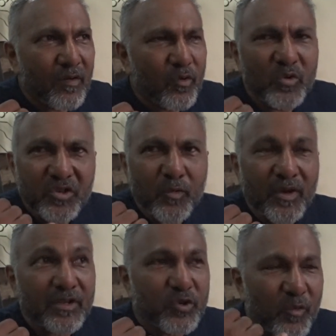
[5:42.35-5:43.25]
Who Joe
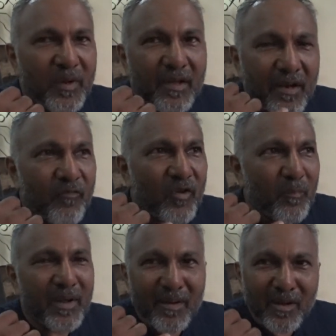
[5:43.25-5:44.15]
Banana? Joe Banana from
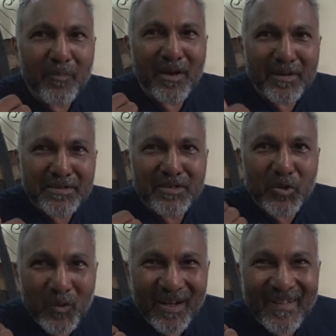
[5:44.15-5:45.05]
Banana Plantation,
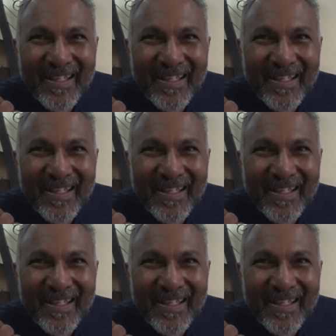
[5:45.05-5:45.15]
Goa.